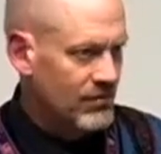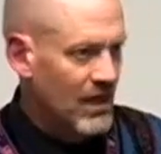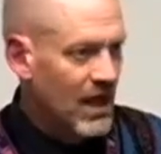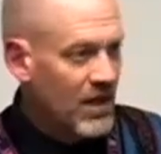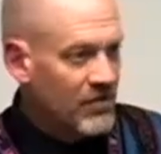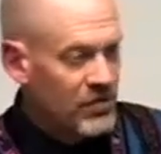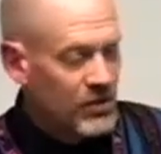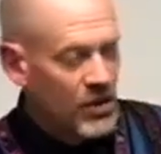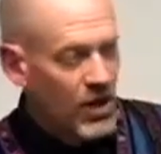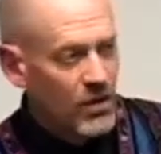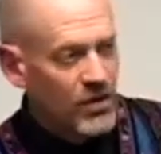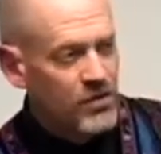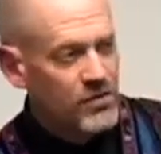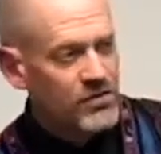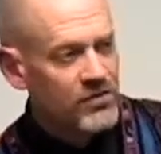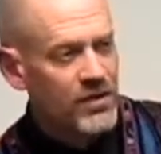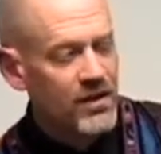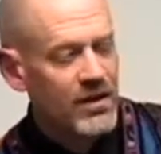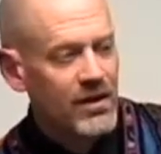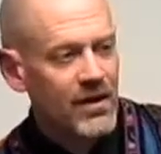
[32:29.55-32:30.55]
Have you
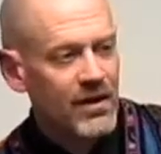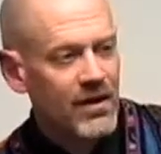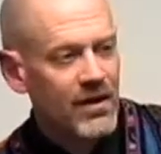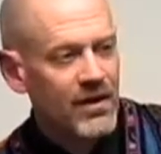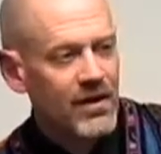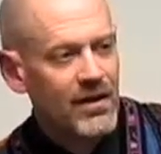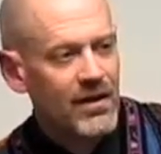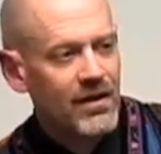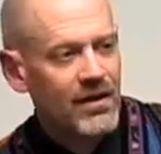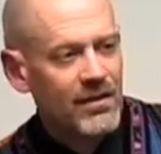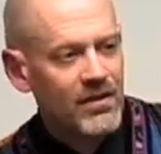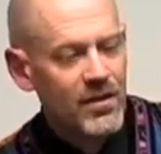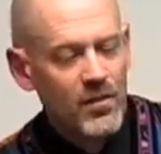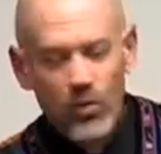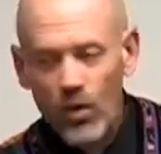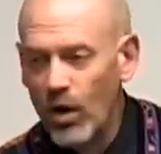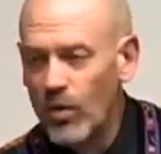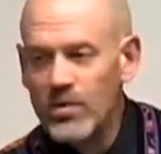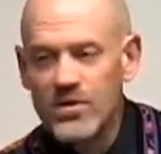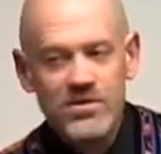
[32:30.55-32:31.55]
noticed? The
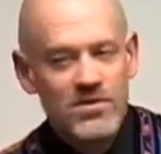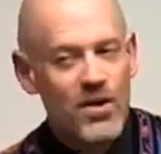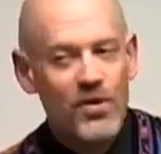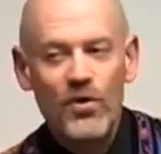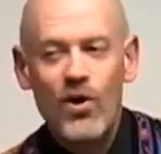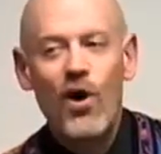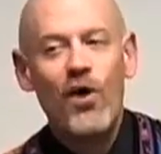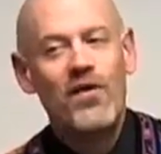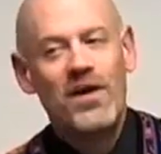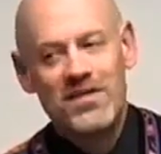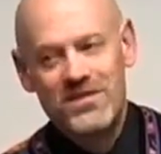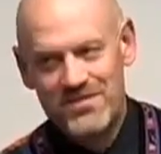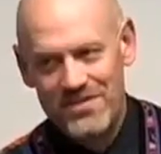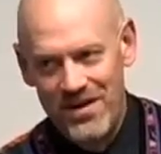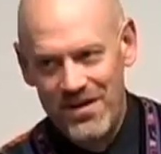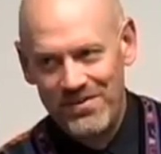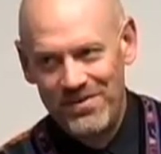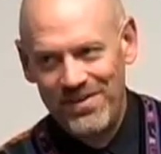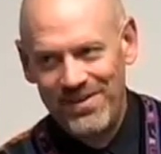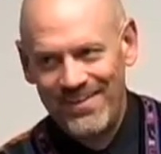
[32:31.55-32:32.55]
Mormons own all that
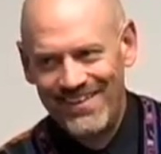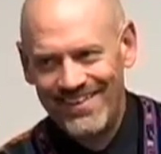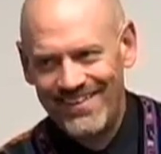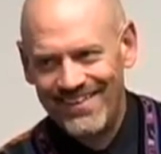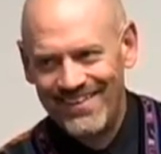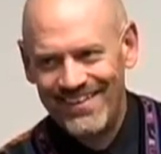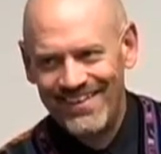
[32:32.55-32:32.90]
stuff.